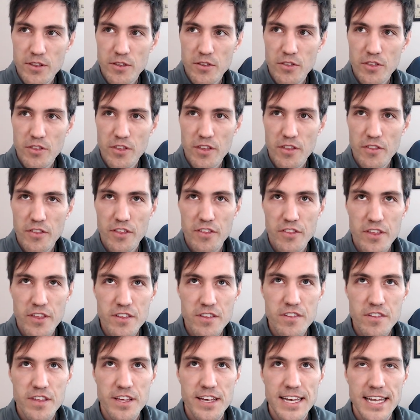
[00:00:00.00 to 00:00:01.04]
this
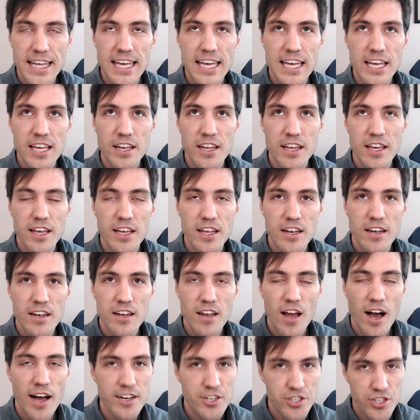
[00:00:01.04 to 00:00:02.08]
is a need in
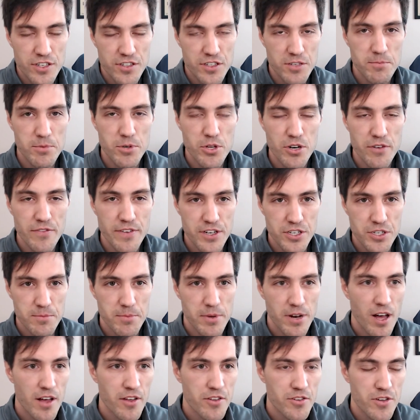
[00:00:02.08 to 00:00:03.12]
not just computer vision,
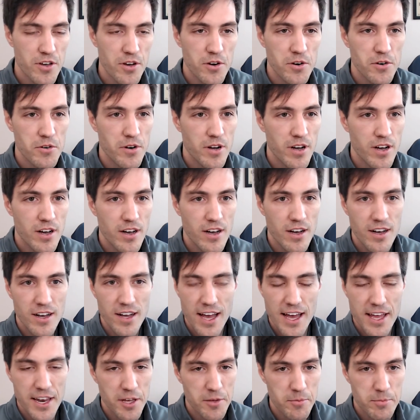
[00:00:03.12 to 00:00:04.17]
but also
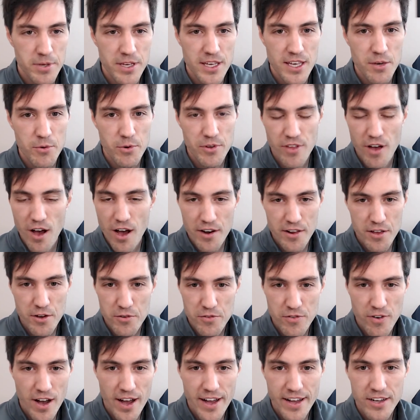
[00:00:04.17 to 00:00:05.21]
NLP with audio
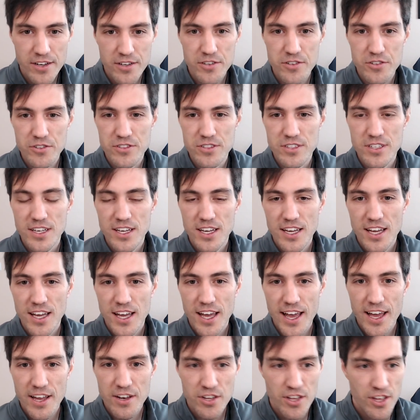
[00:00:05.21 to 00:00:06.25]
files.
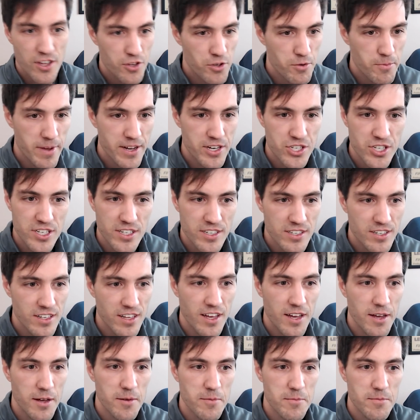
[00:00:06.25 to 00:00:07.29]
And you mentioned
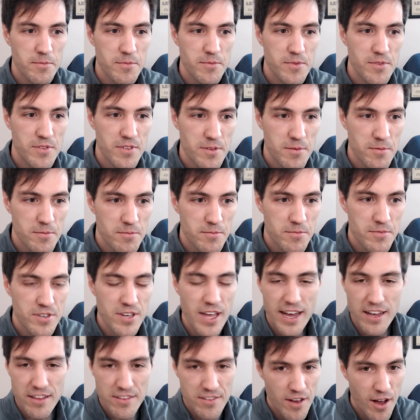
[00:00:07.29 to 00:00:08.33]
some
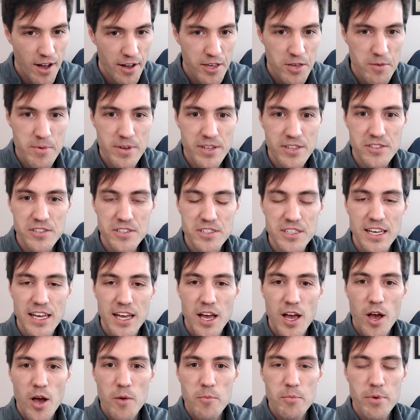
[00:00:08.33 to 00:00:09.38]
text documents,
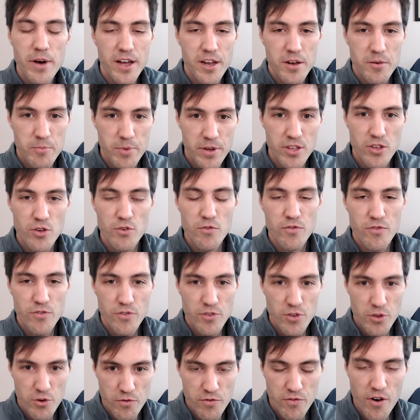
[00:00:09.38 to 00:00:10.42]
but
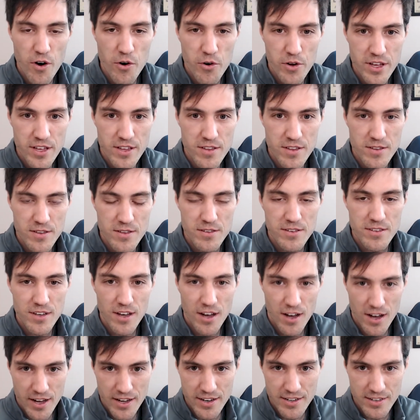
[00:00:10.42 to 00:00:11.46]
you've focused
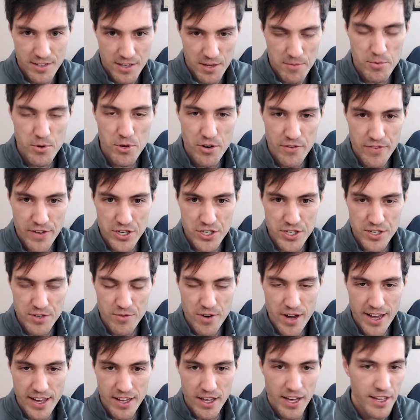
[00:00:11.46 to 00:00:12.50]
on computer vision,
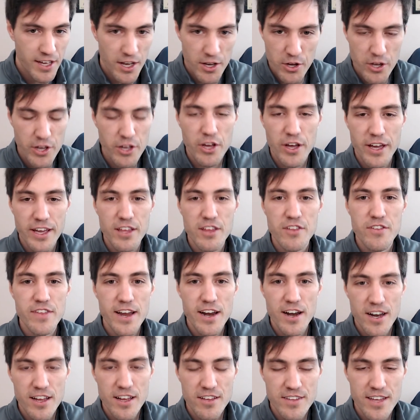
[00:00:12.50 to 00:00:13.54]
right? Like is
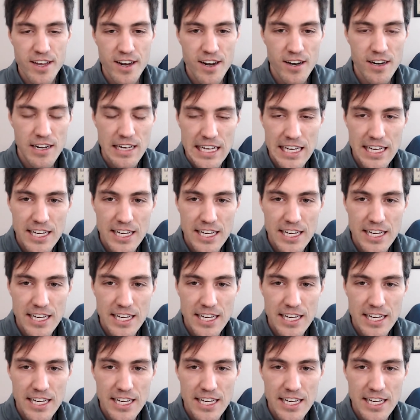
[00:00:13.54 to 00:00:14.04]
there